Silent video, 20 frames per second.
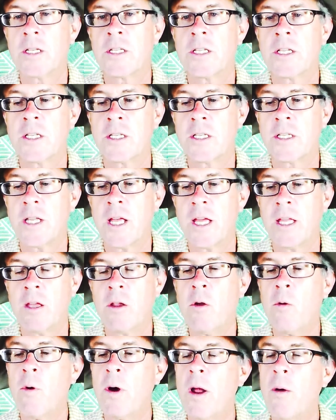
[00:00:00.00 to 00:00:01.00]

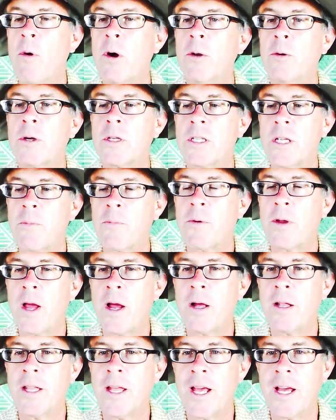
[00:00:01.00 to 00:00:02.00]
saying, you know what, I want to accept
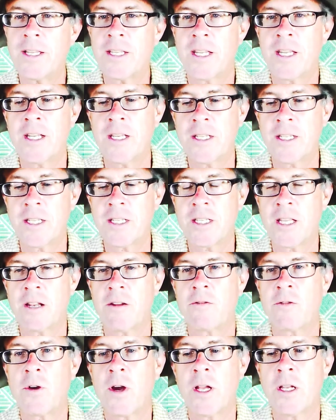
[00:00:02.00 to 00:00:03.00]
reality as it is
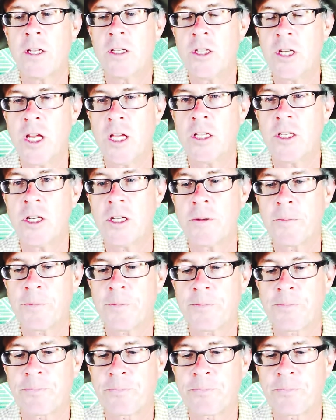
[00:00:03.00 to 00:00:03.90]
instead of trying to change it.